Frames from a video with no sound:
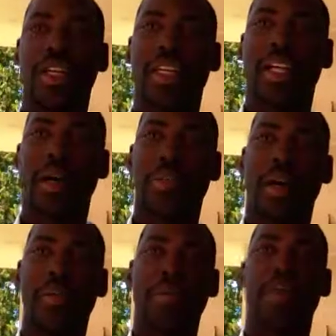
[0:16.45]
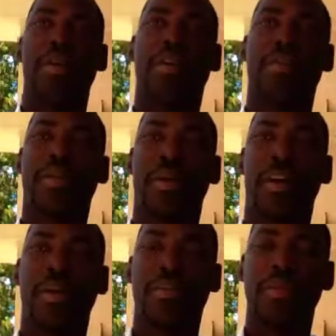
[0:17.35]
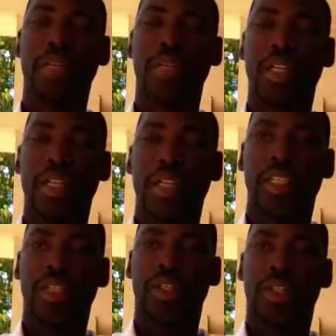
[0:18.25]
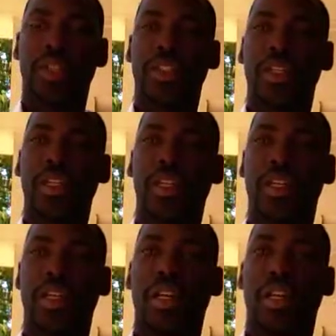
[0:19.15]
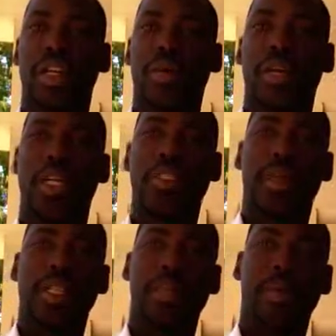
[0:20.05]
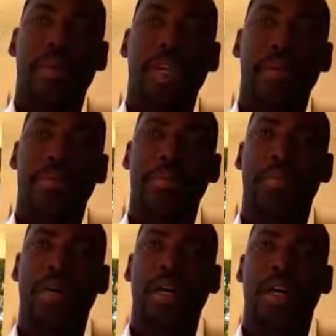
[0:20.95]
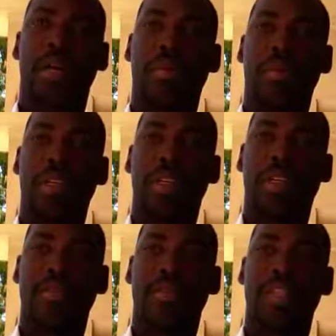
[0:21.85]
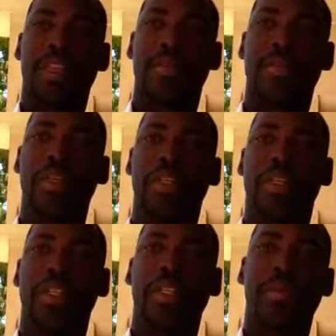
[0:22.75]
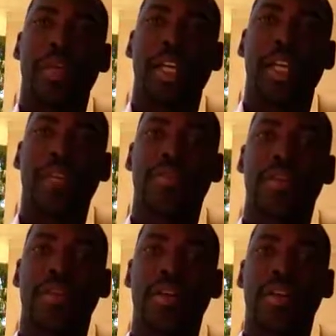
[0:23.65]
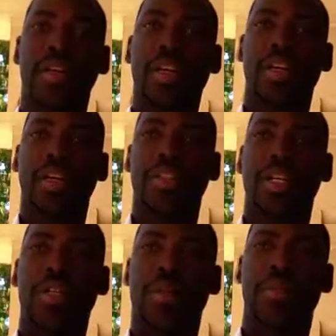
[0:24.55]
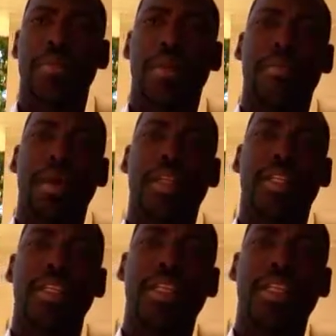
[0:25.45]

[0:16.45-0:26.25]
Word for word: and um, I'm a member of uh, the church. And I would like to explain how um, God has been giving me joy in my life. Because I can remember back in the